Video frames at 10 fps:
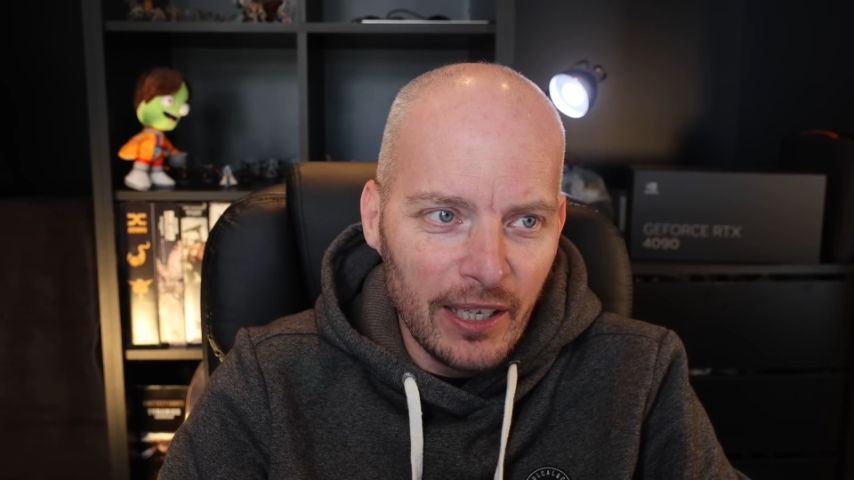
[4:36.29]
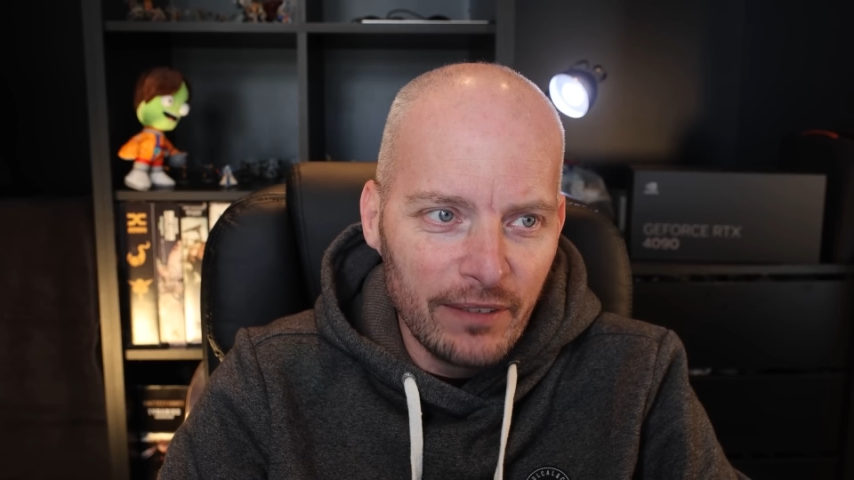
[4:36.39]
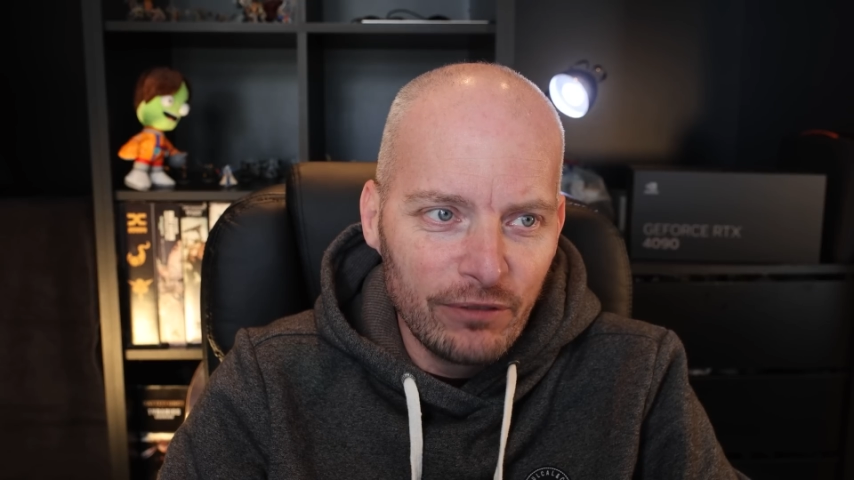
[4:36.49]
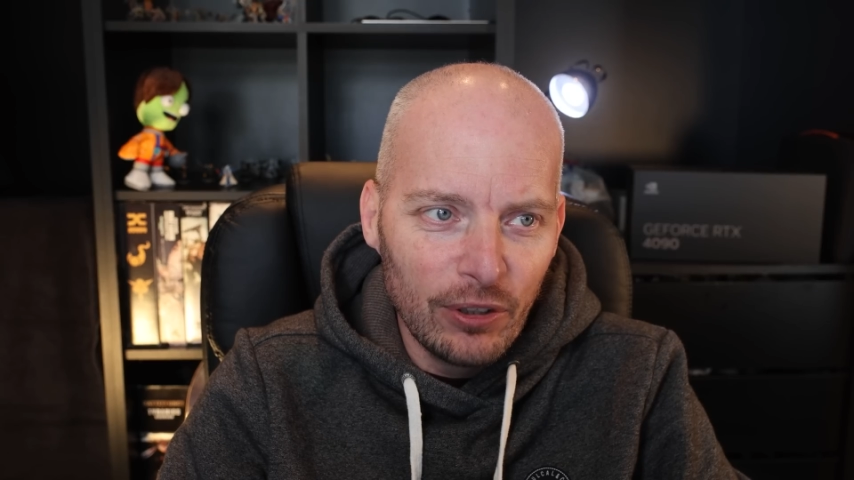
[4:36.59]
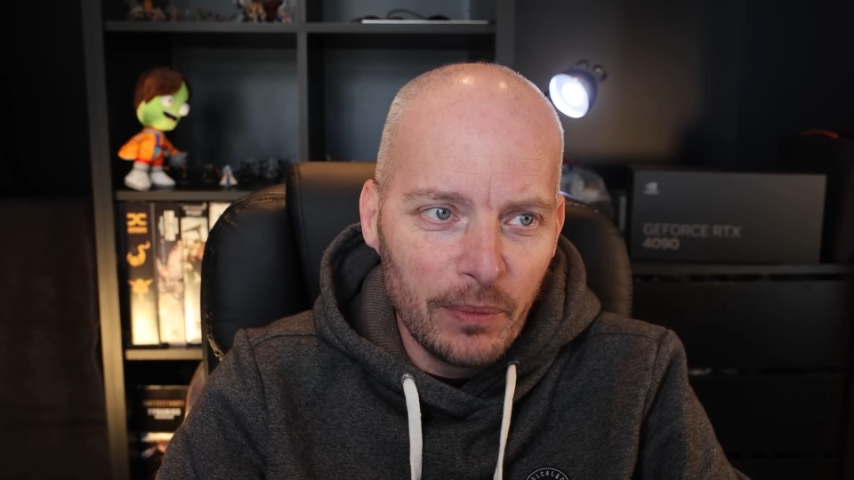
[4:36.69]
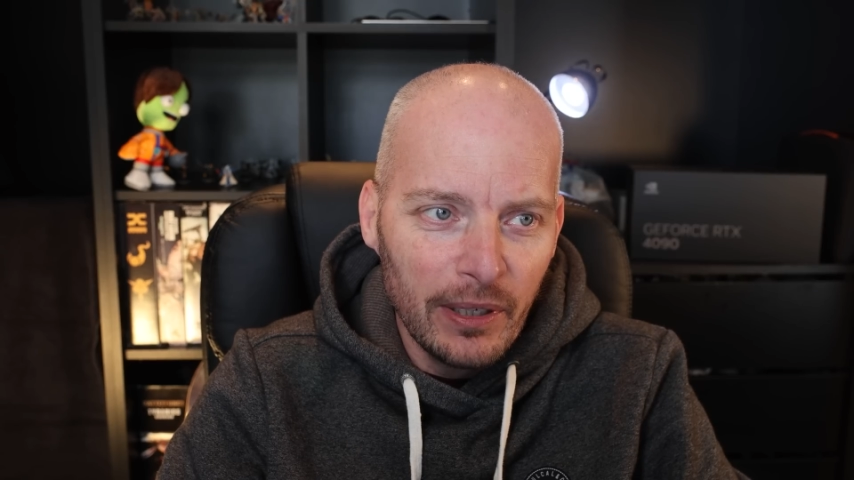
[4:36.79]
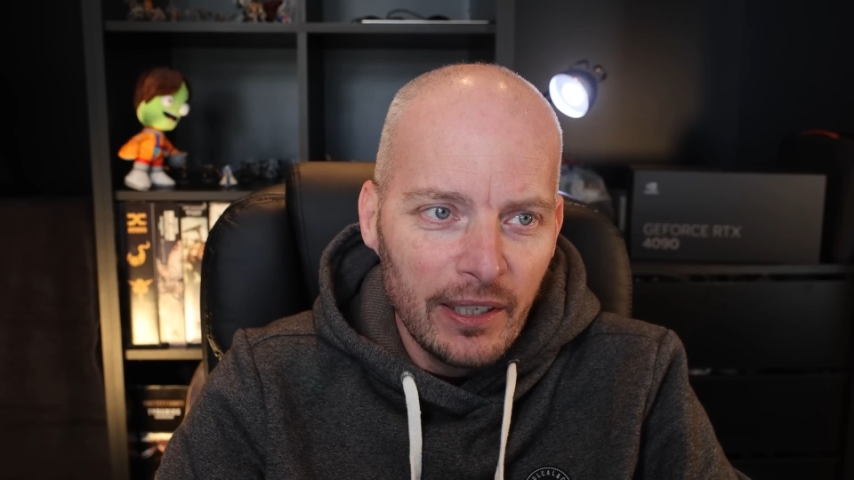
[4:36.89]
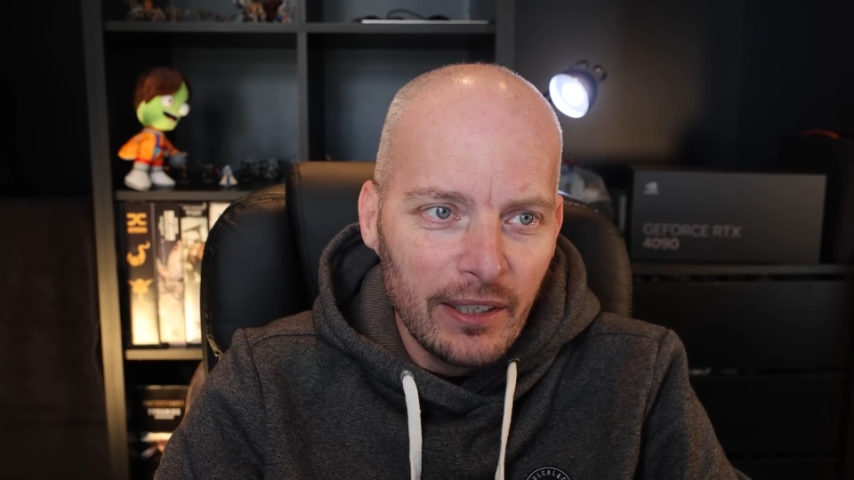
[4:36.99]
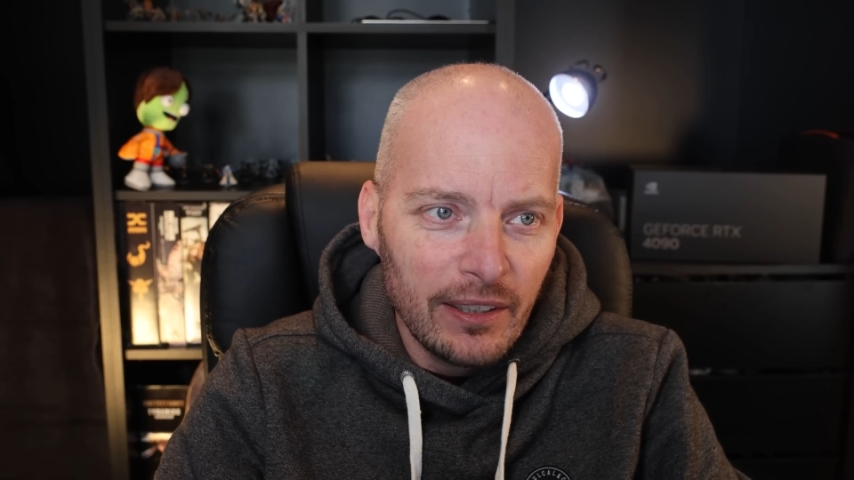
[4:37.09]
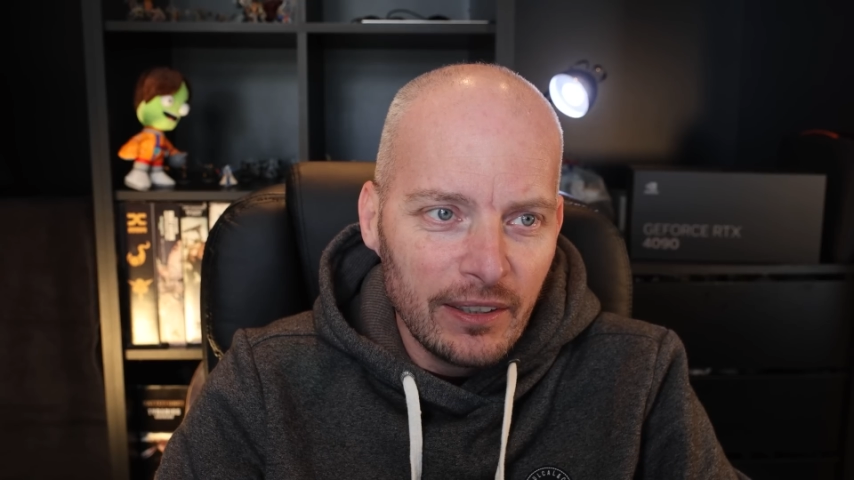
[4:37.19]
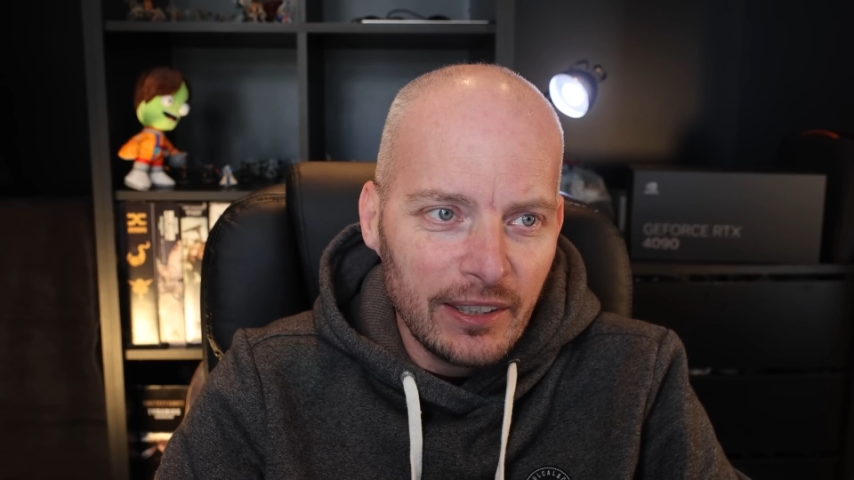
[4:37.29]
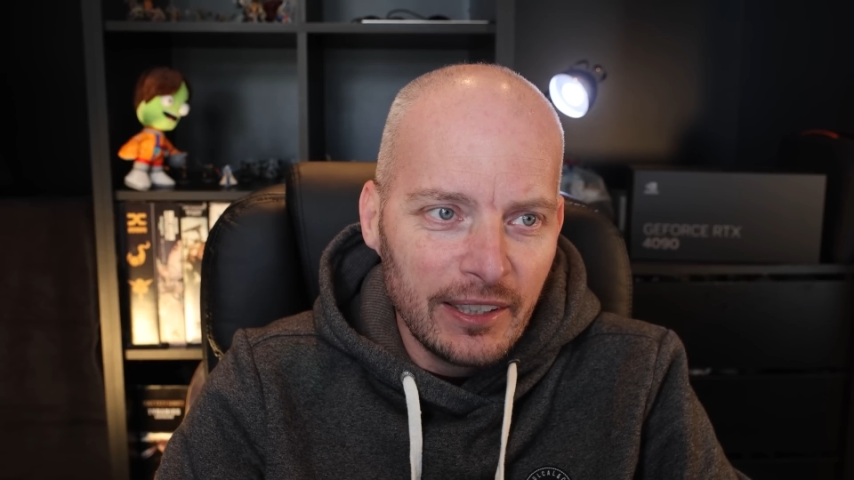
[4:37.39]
there from uh,